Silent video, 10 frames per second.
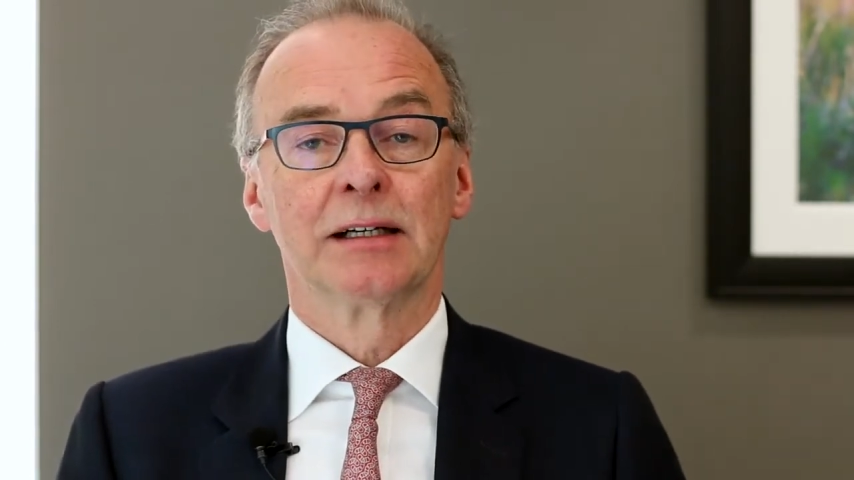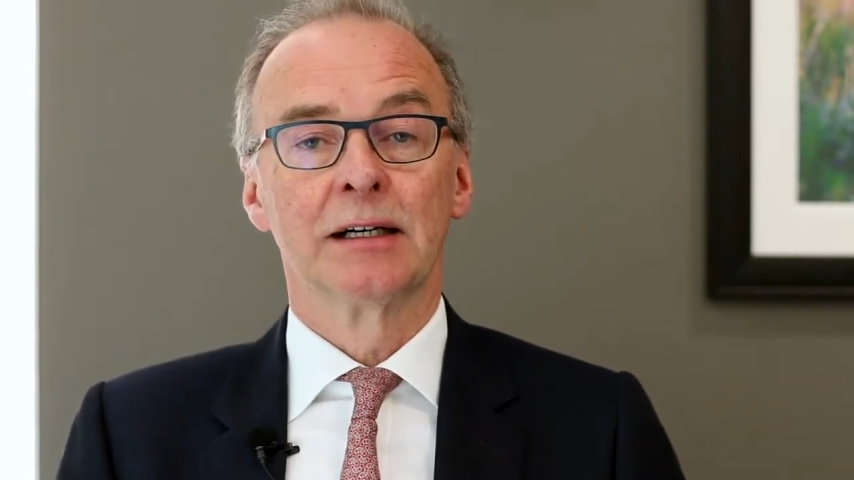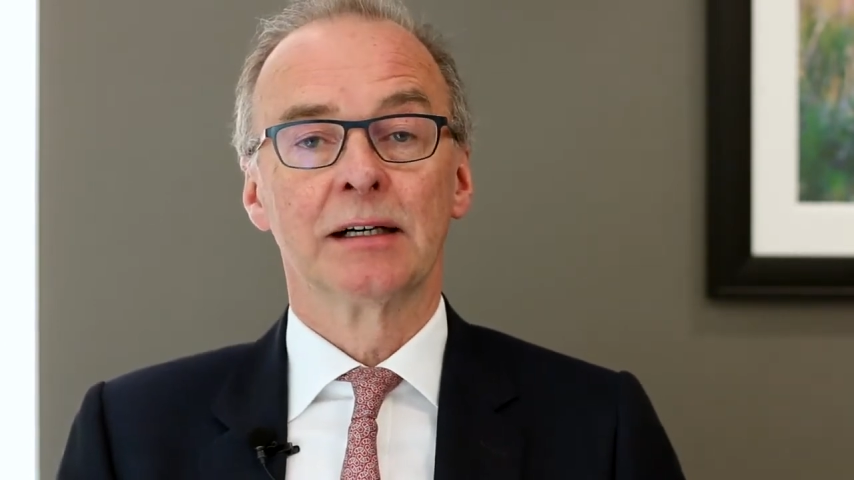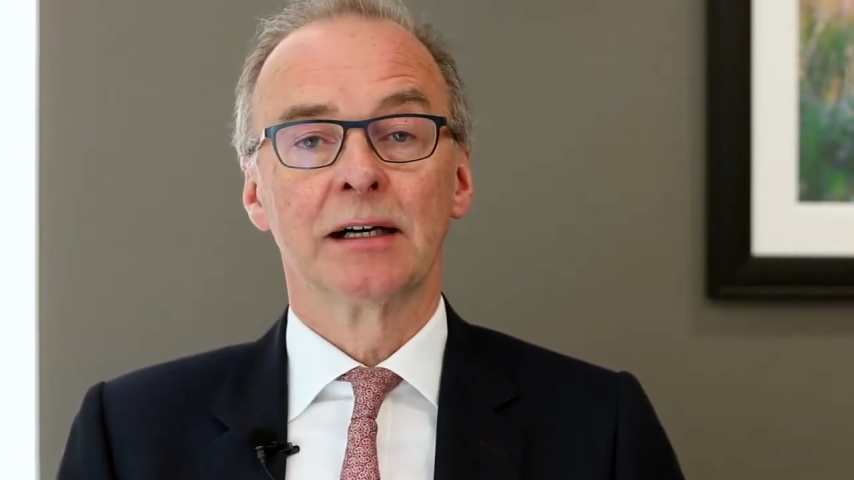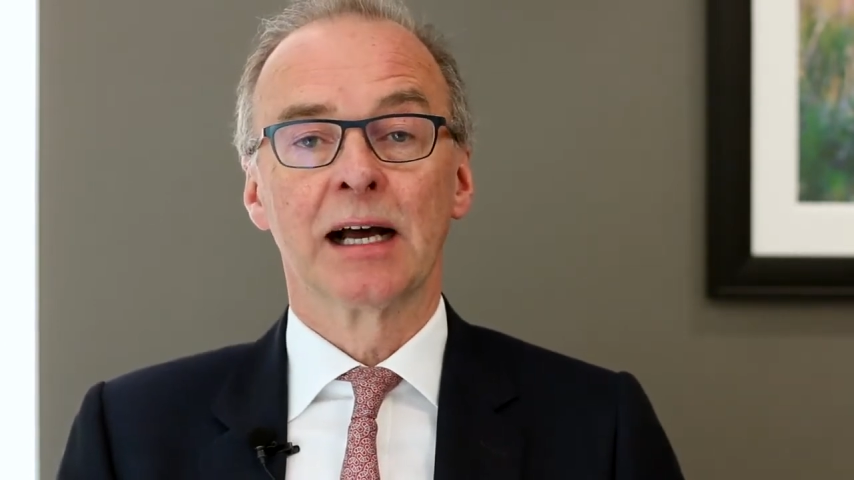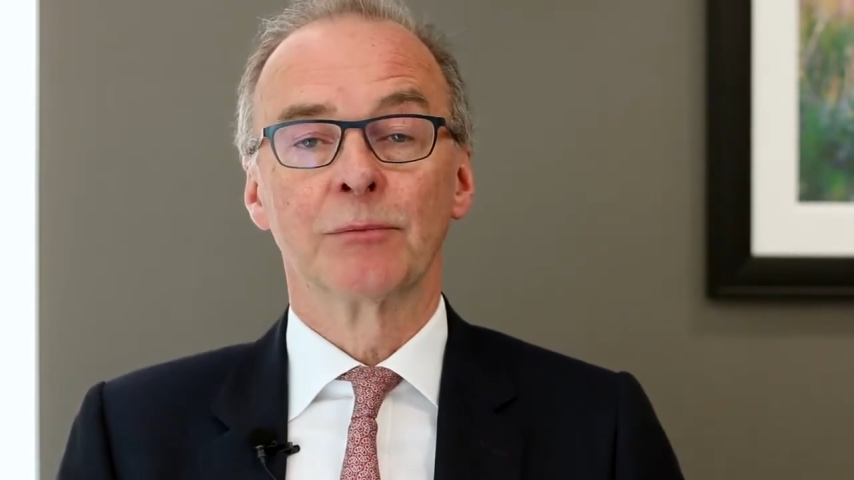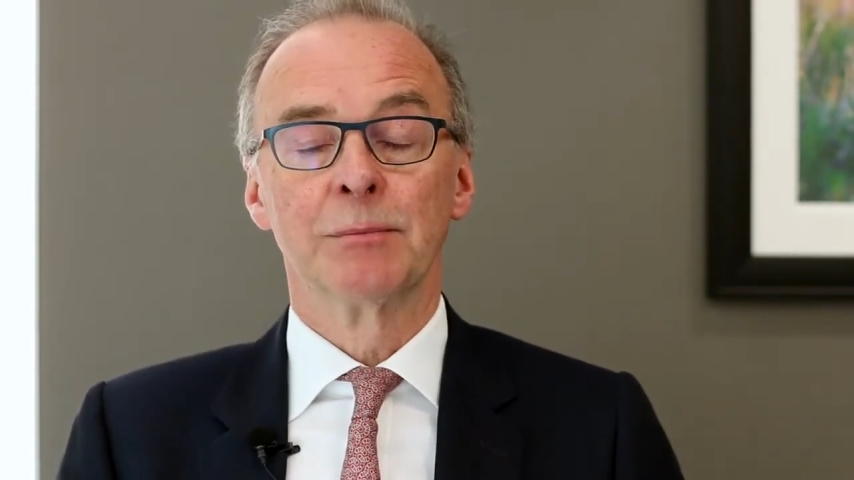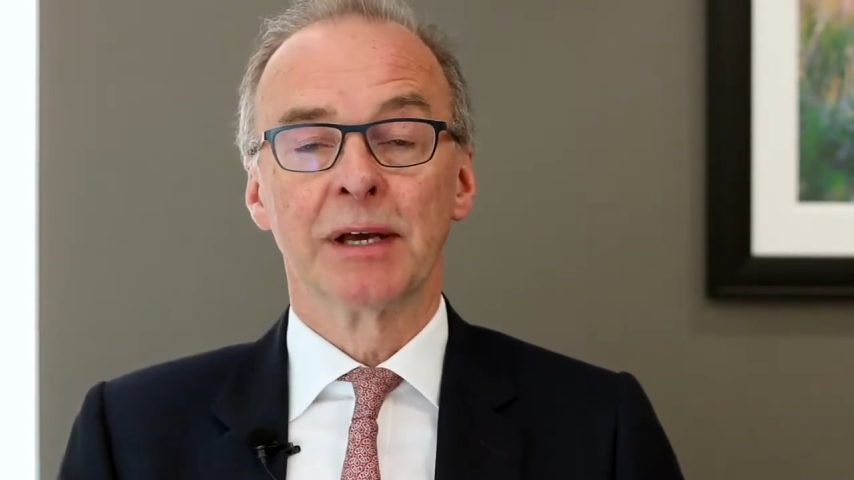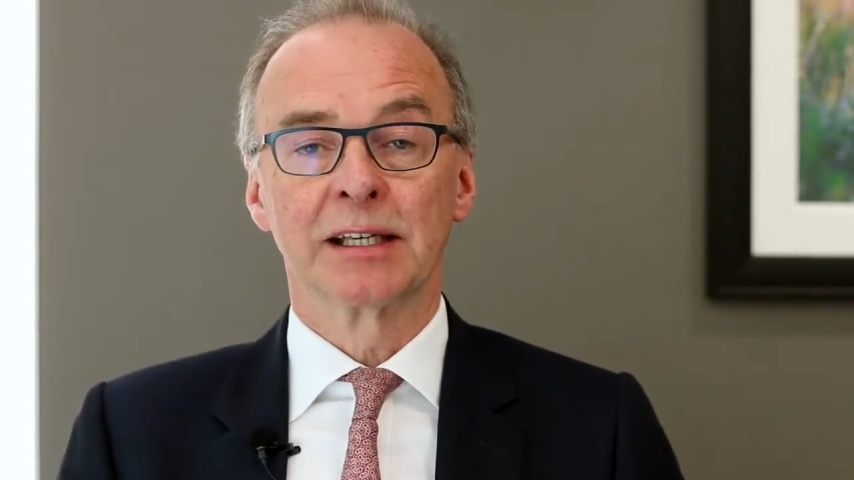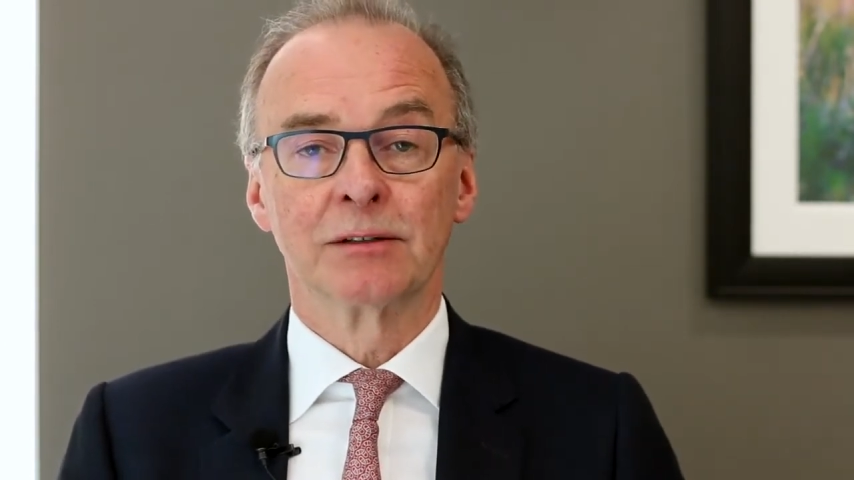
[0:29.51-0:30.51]
and
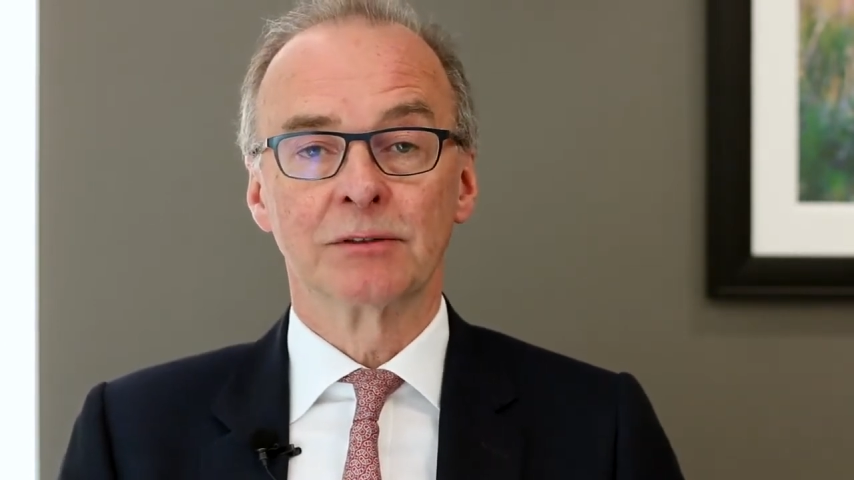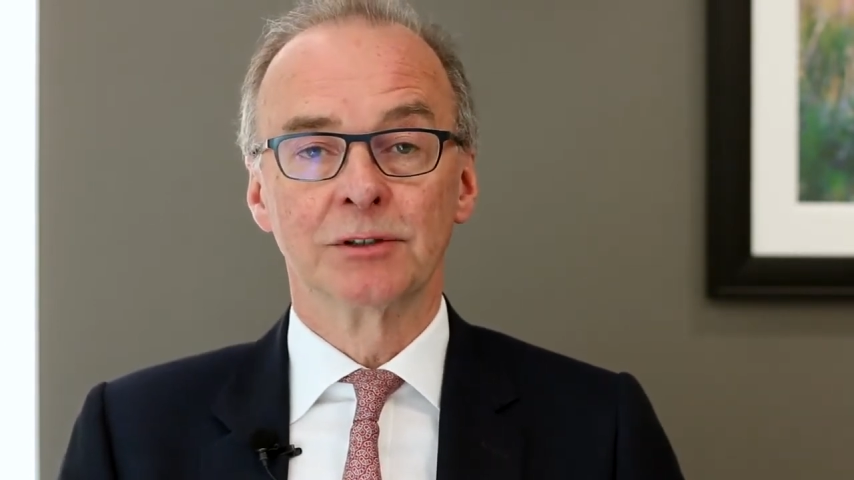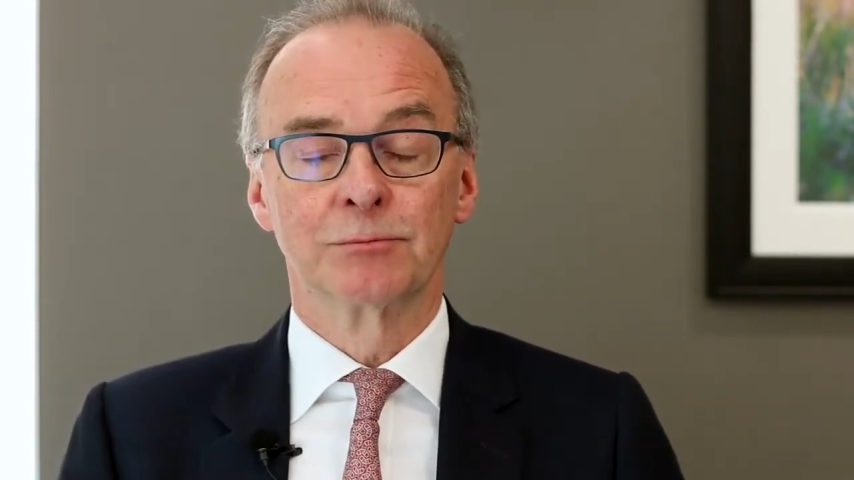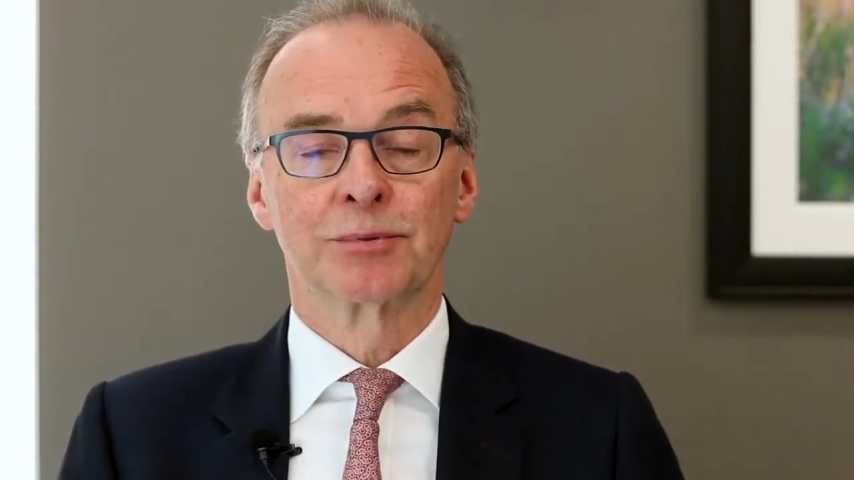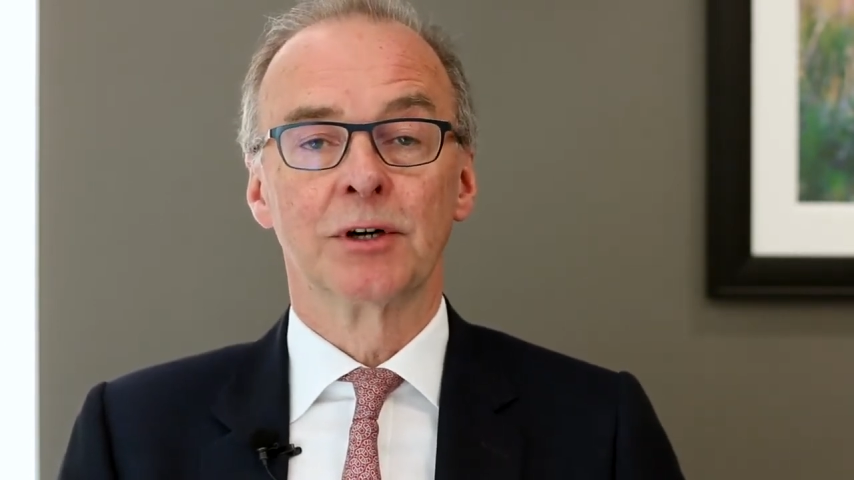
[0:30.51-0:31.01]
we're making good